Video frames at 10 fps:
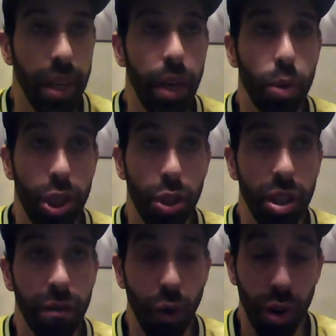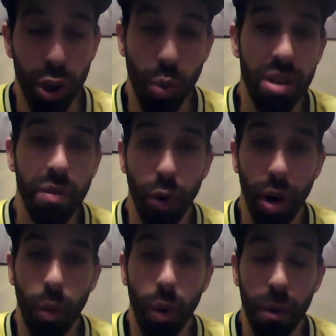it was
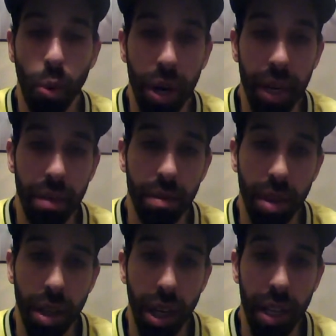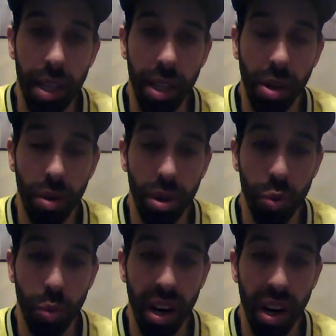34-24 at one point, and then the
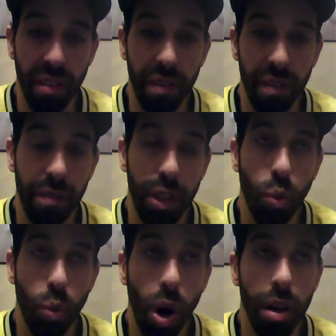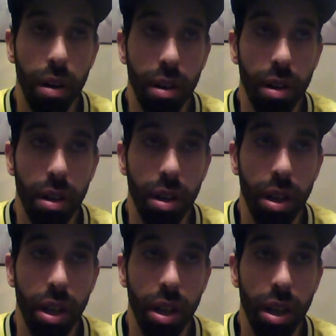Gorillas went on a
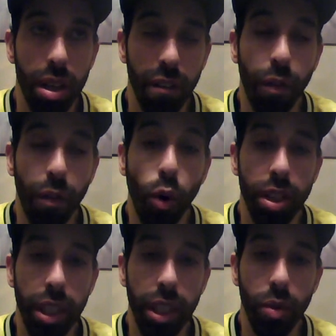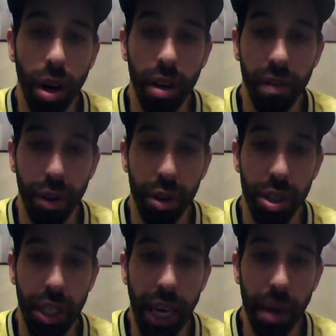51-14 run to
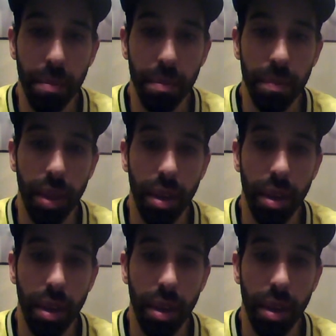finish the game.